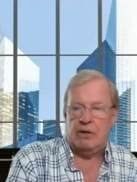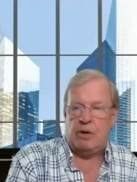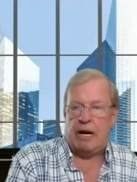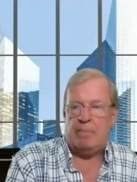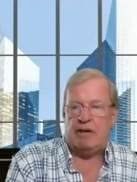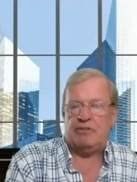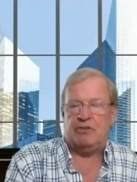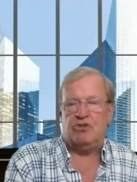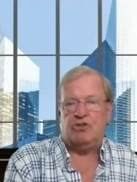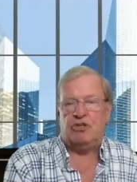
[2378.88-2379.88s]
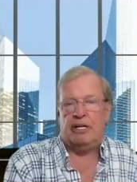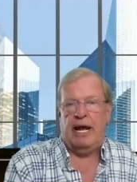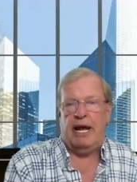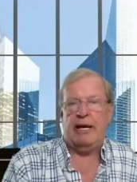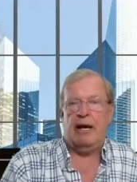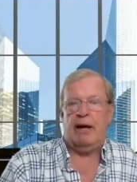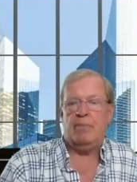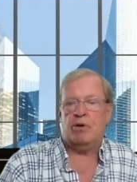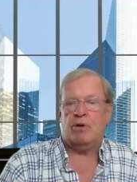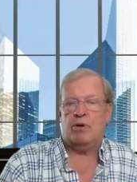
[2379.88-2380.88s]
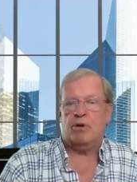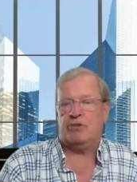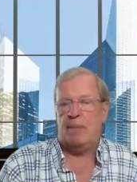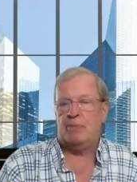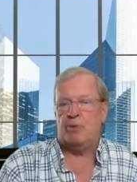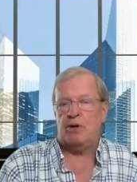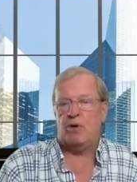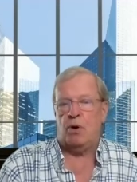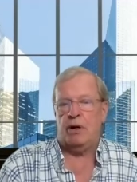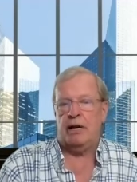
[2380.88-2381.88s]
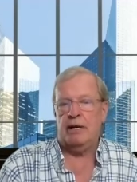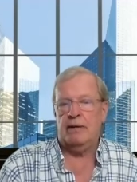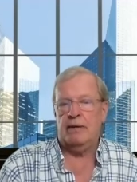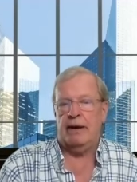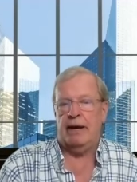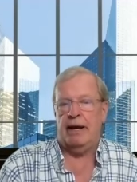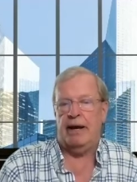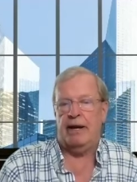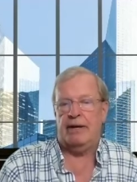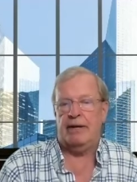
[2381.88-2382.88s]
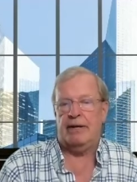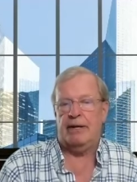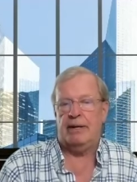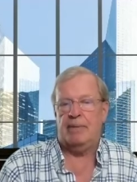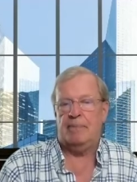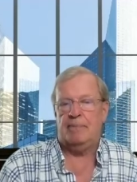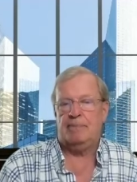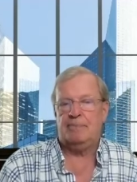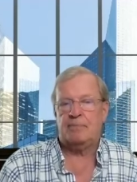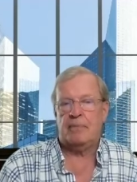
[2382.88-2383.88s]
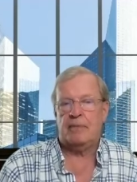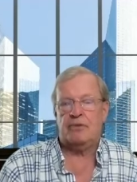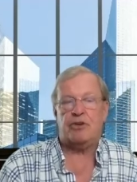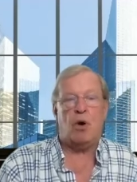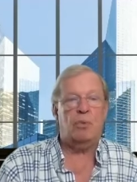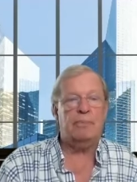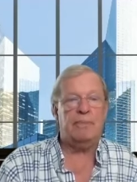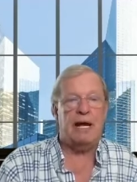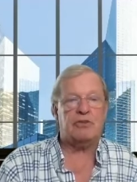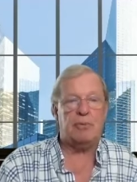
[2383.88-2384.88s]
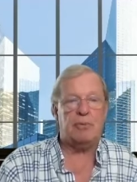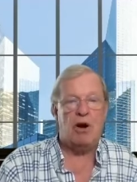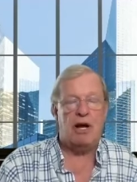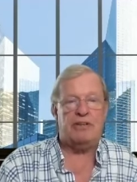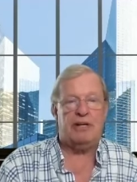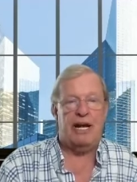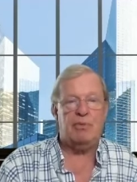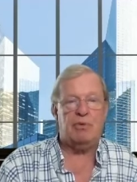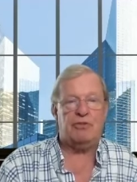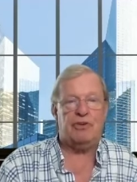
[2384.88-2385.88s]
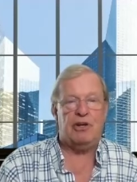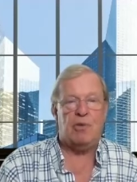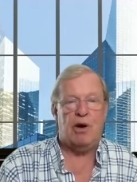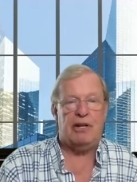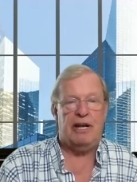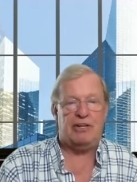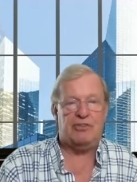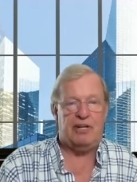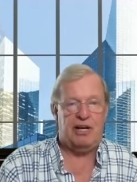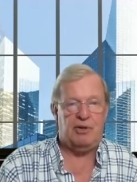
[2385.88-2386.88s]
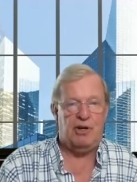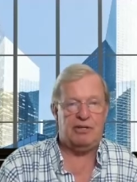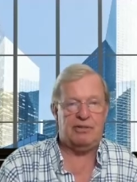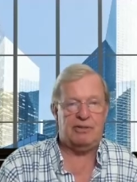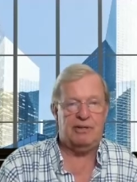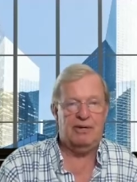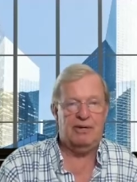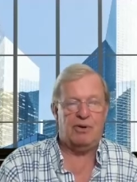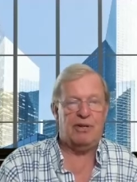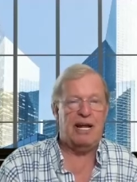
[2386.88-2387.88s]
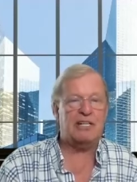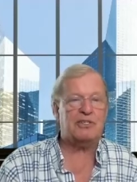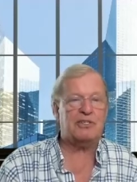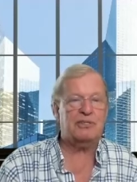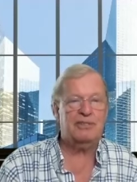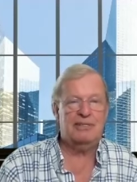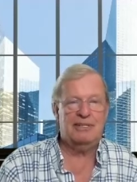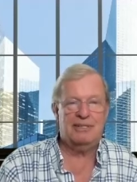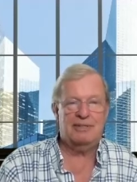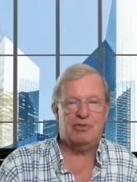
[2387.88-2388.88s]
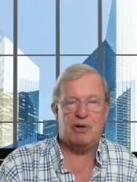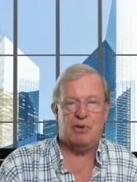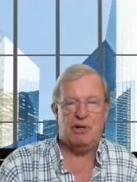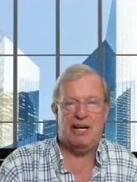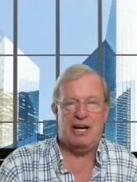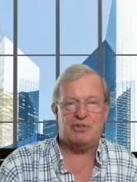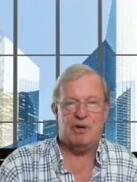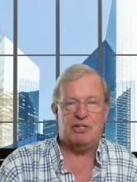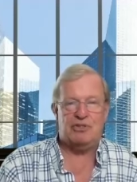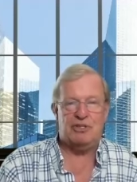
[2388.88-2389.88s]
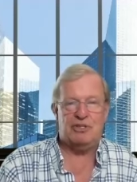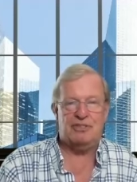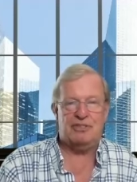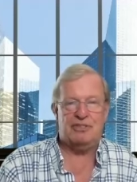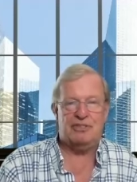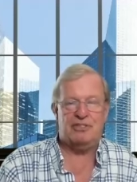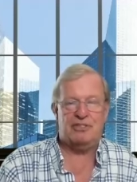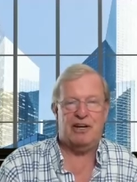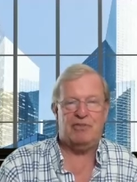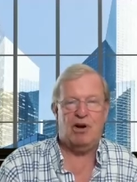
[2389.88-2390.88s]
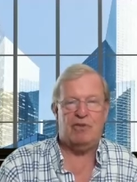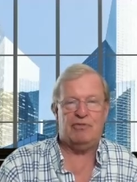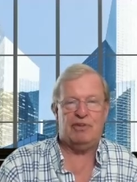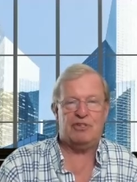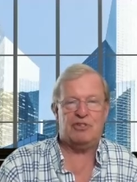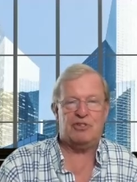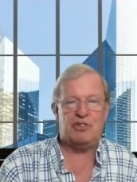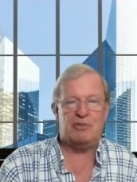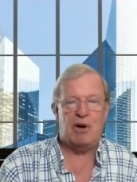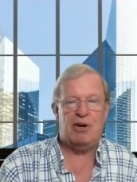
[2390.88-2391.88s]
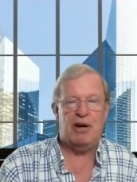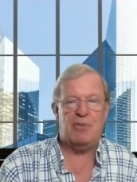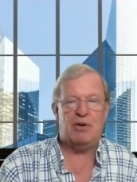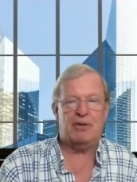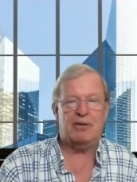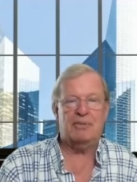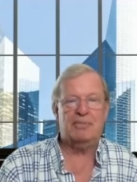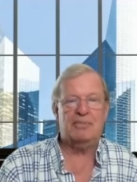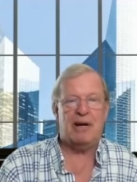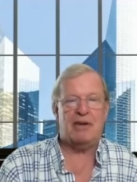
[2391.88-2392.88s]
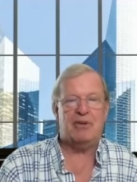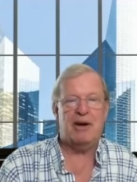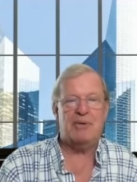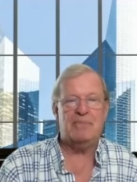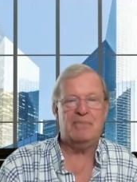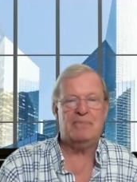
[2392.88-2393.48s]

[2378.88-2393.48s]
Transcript: great message today. I'm going to stop the recording. And um, so thanks for being on today. We'll see you on the next Take a Look or the next Frequently Asked Questions. This is Dave Rolfe, and this is a Smart Networker. Bye for now.